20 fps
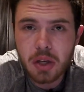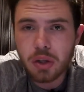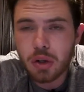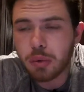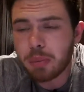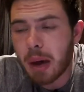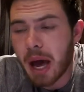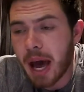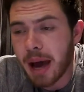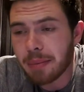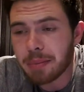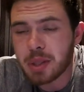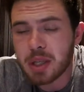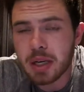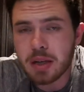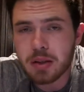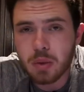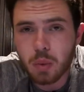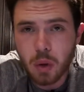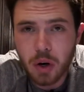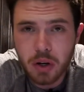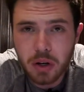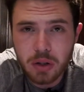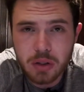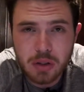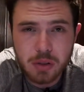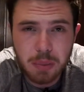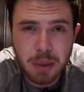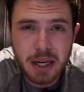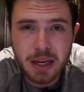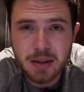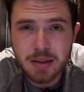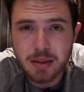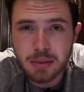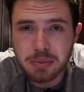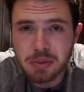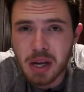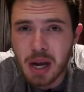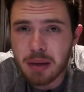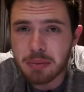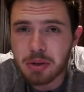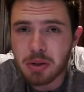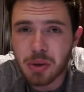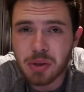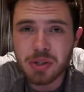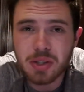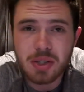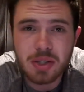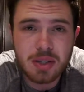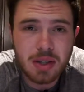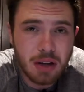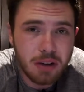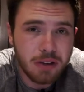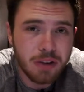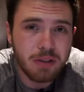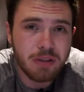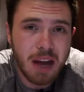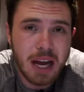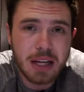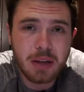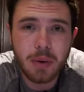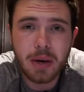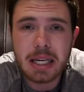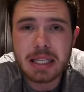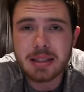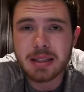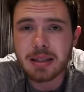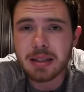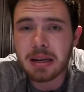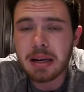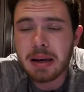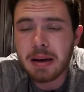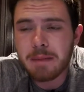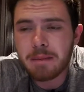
You perhaps need to work on spending some time to self evaluate and